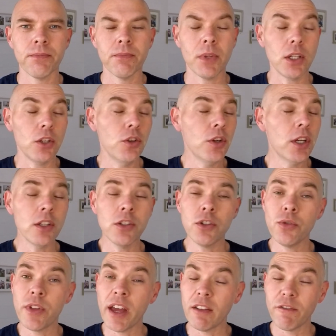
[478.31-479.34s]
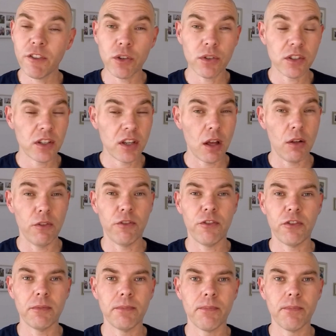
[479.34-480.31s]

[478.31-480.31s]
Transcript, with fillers: But you can do that for yourself.